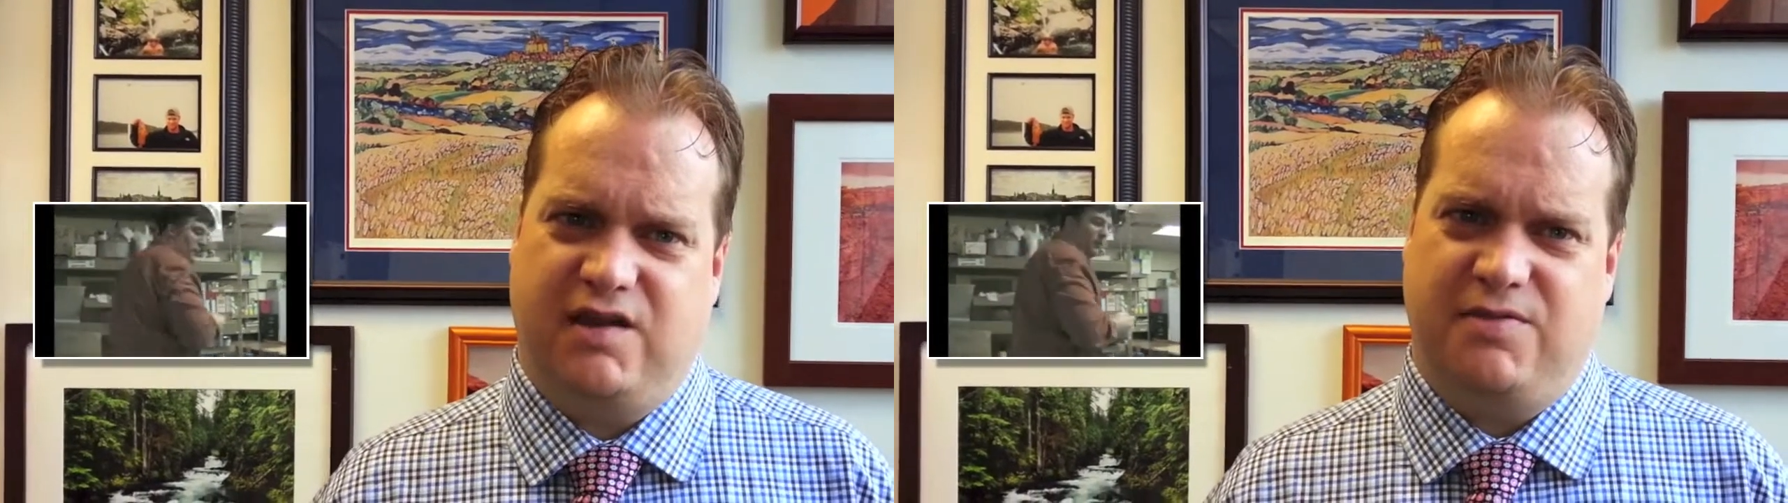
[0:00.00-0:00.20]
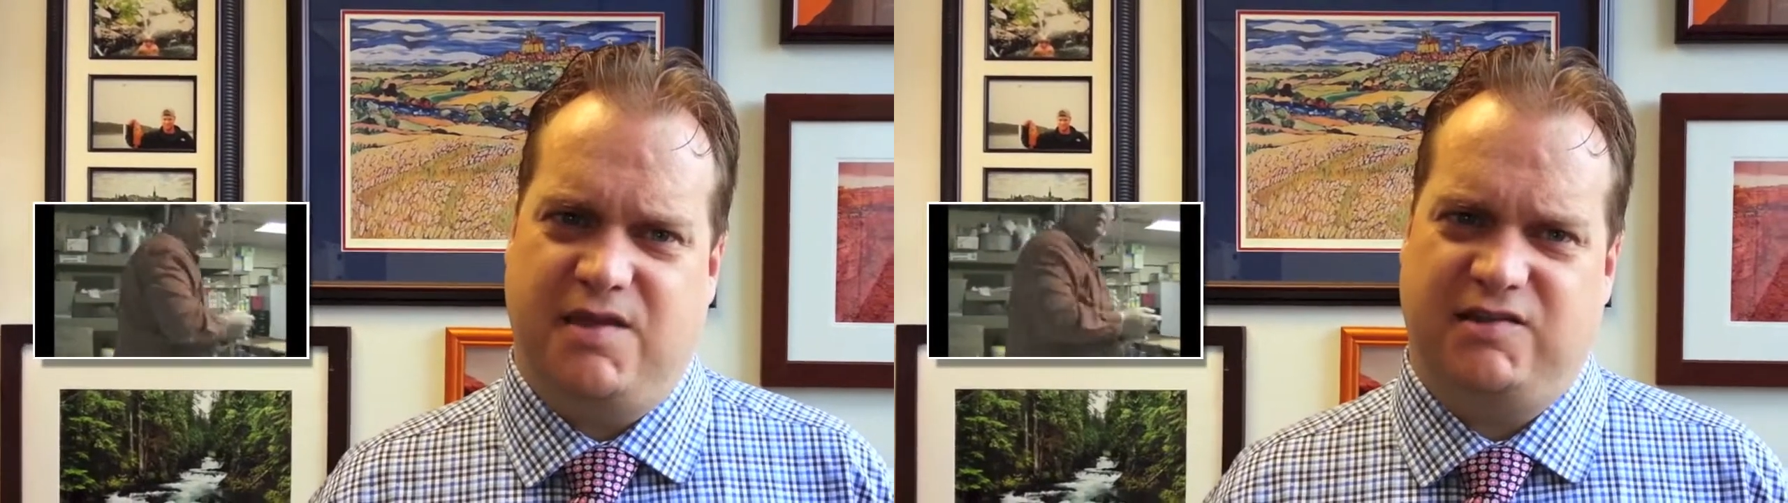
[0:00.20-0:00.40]

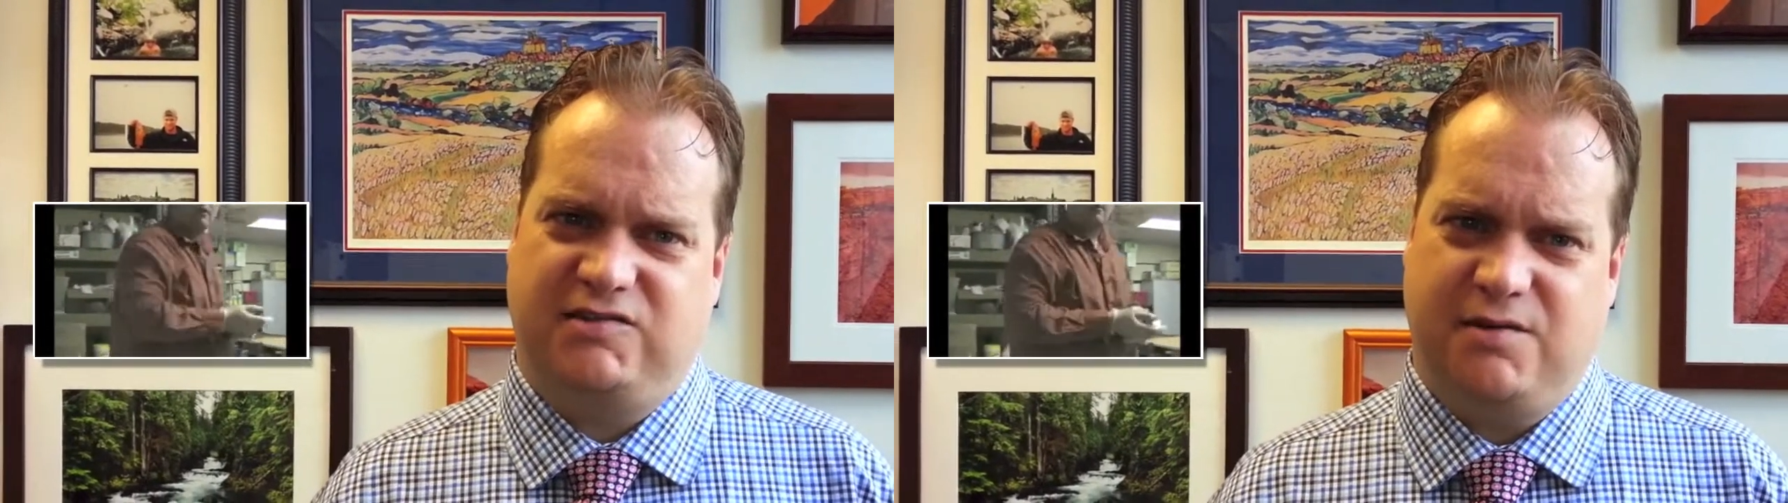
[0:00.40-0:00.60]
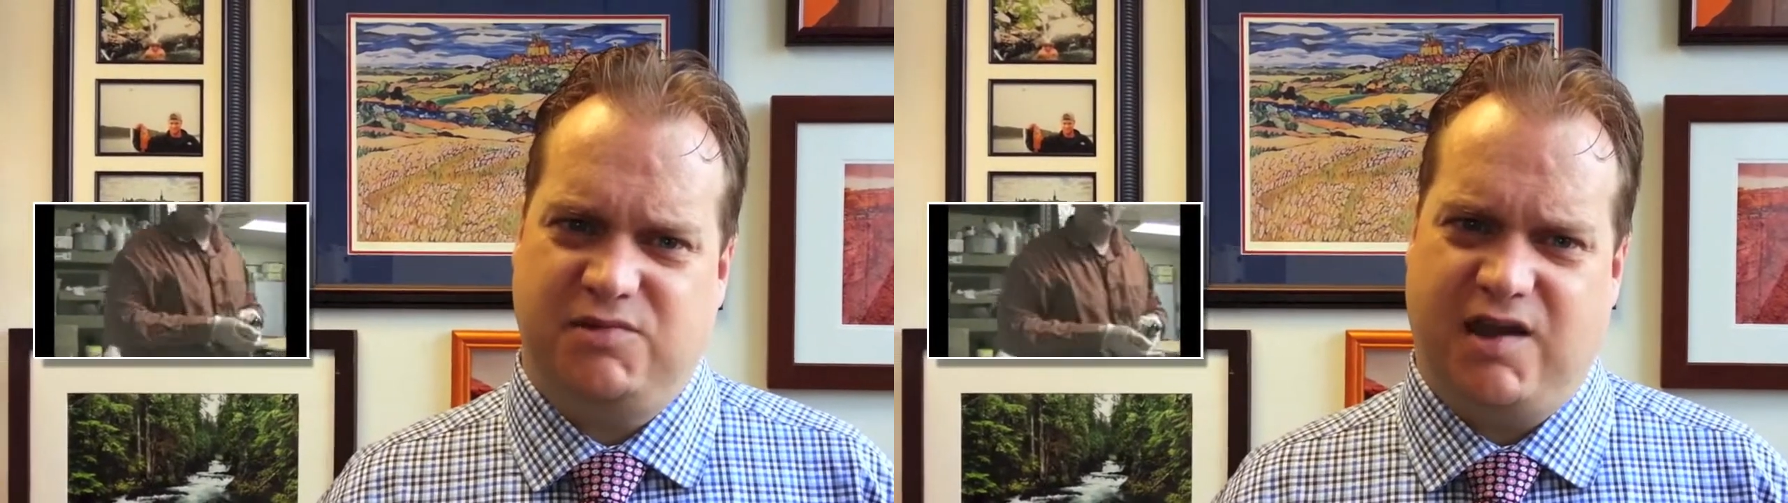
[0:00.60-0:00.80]
And then
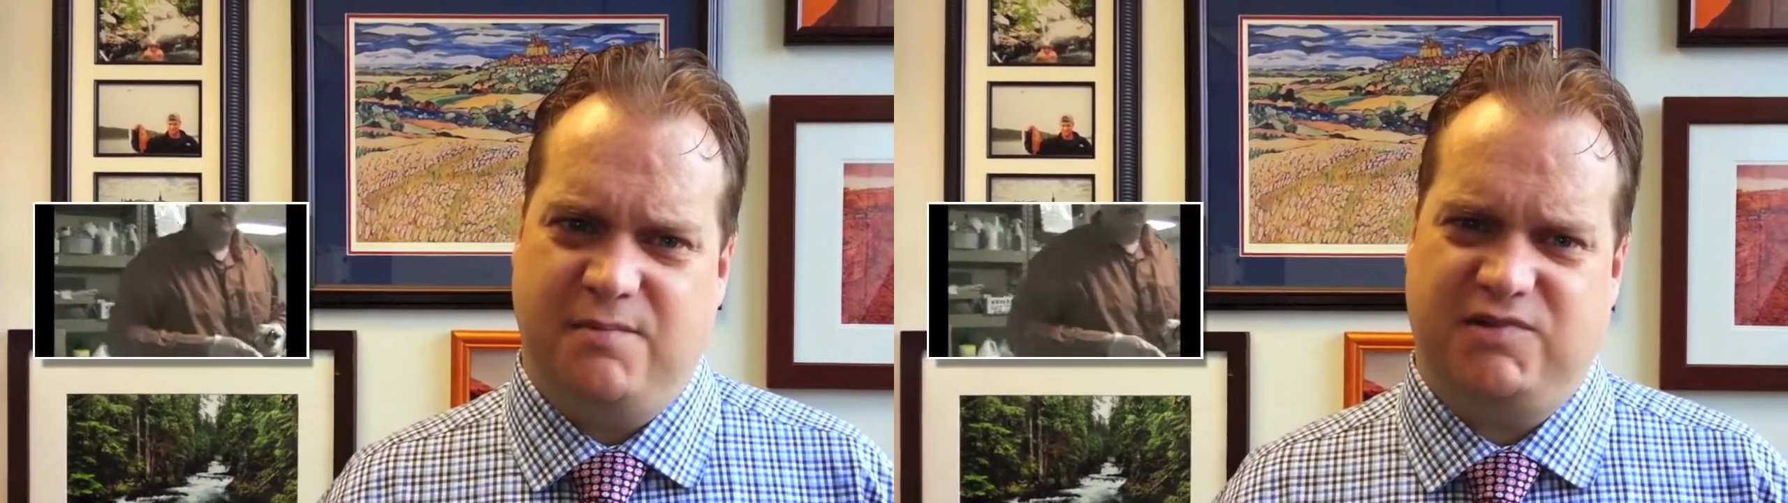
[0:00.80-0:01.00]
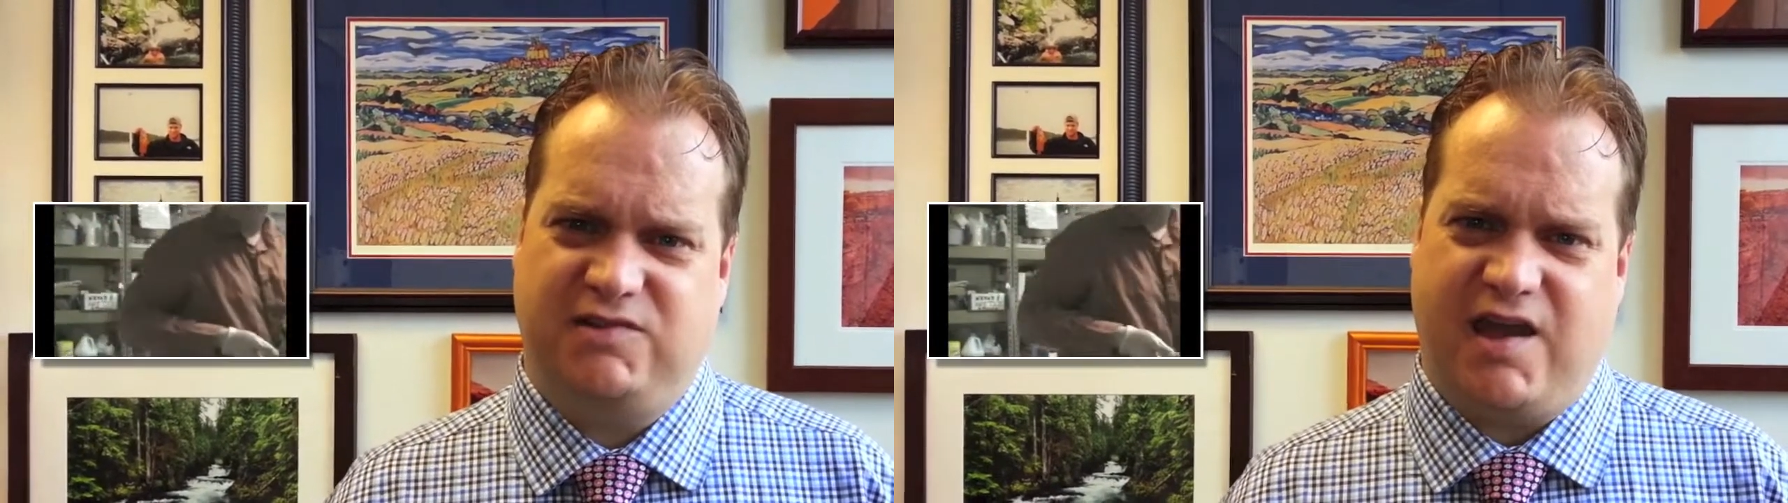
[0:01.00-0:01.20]

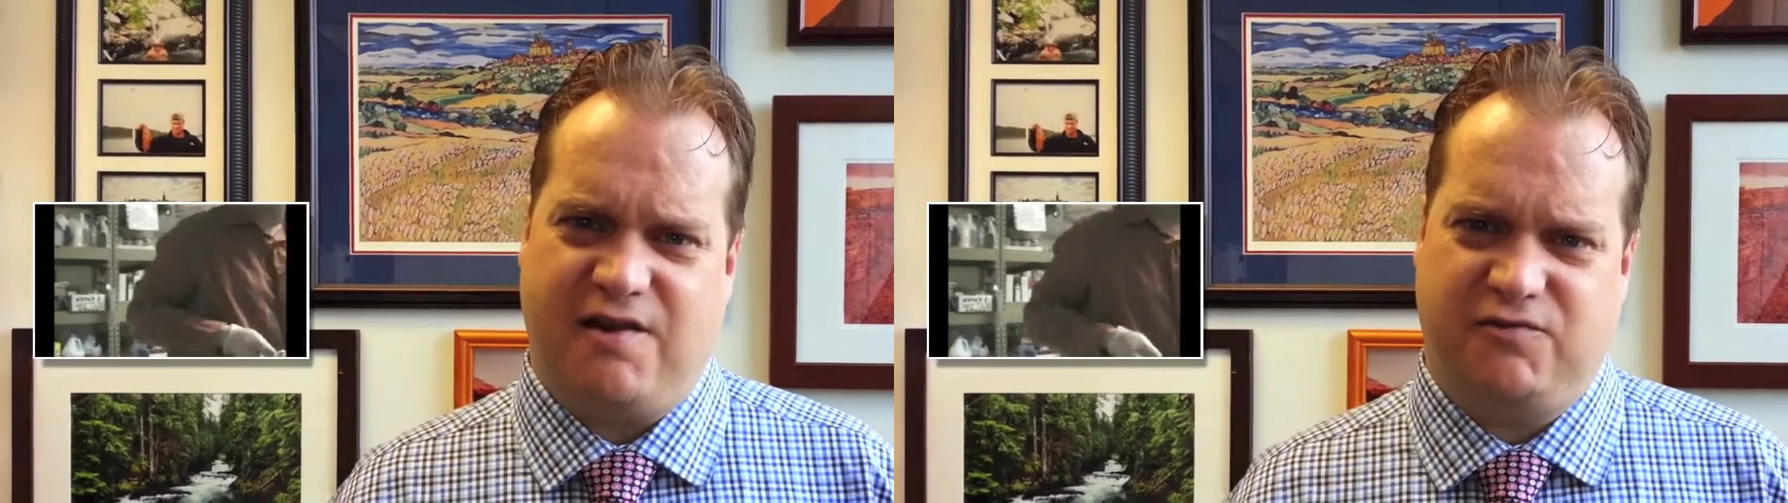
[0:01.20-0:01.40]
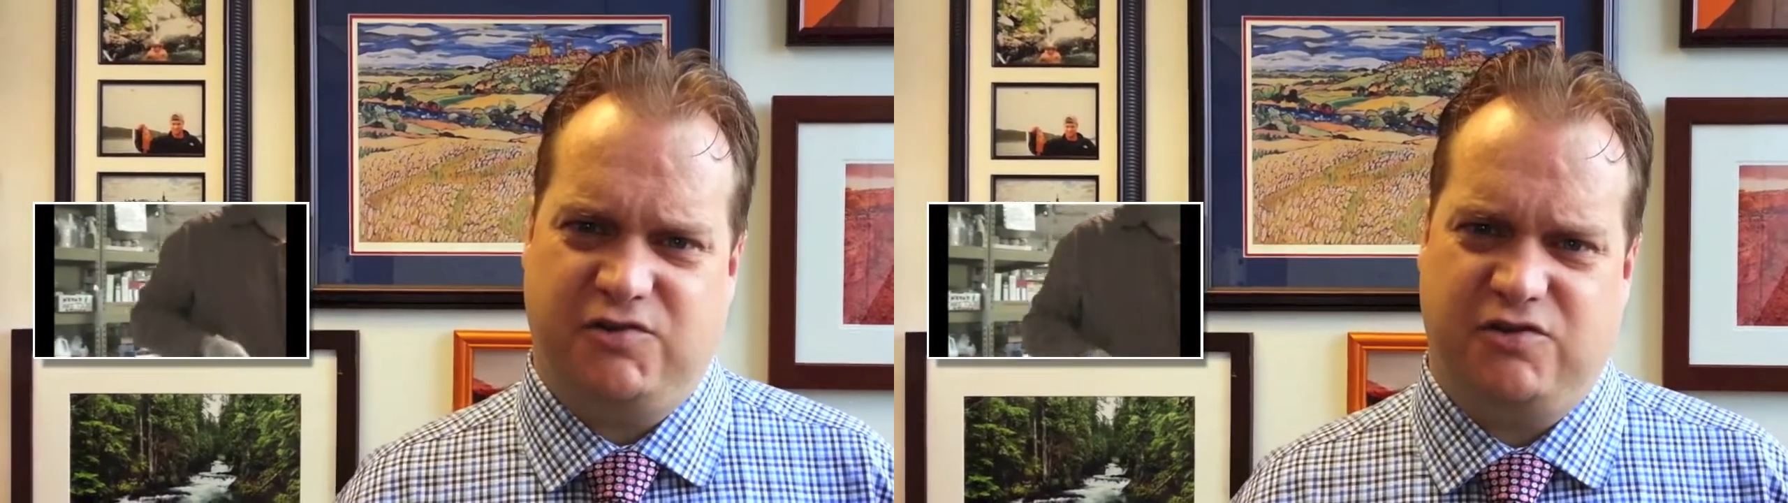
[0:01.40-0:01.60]
sometimes after